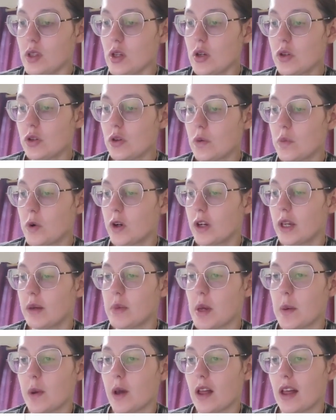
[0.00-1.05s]
So morning,
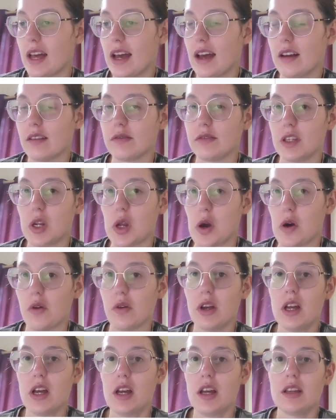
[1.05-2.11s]
maybe I'll have,
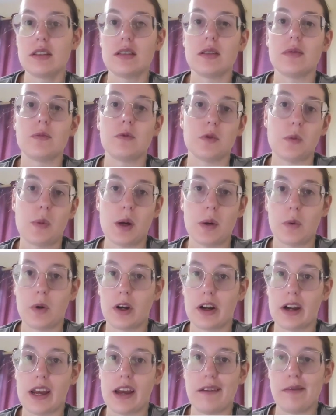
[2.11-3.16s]
some Fulbright work.
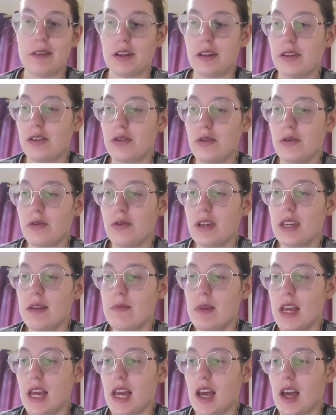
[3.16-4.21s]
I have to do
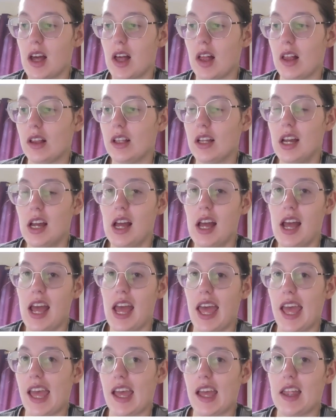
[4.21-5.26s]
email
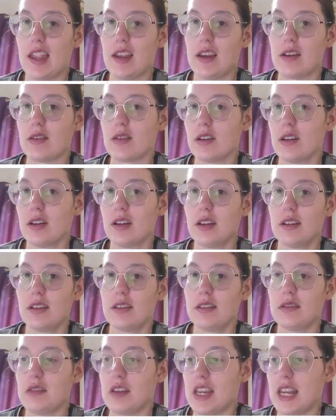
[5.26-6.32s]
and
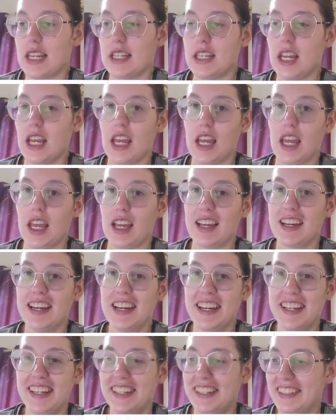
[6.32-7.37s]
knitting,
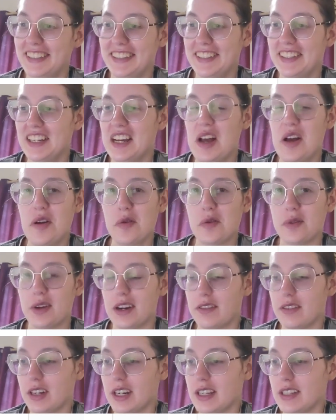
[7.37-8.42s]

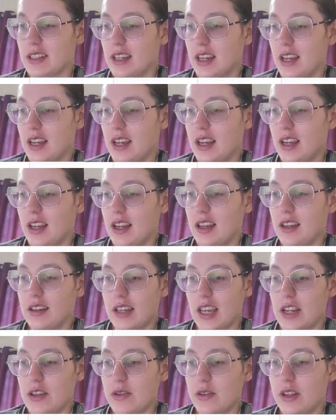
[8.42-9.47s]
whatever it is.
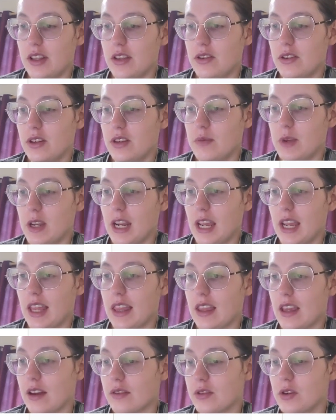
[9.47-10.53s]
Can't do anything during the meeting. In
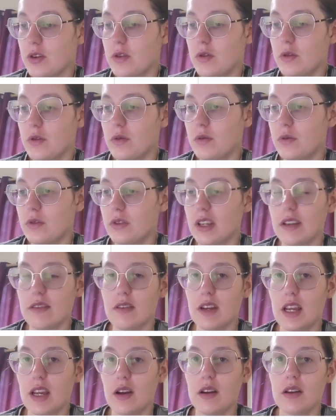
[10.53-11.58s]
the afternoon,
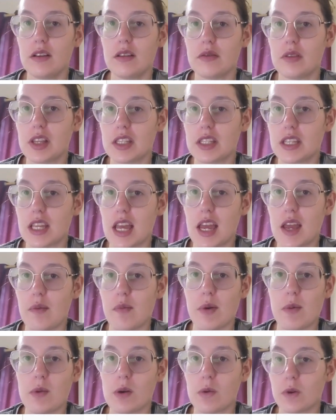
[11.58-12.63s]
evening, let's say
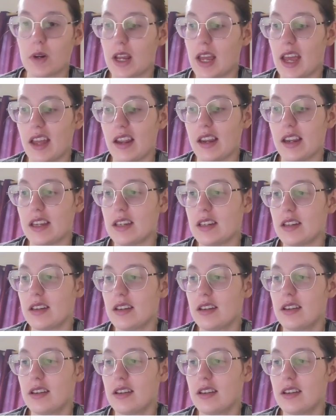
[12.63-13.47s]
maybe I want to edit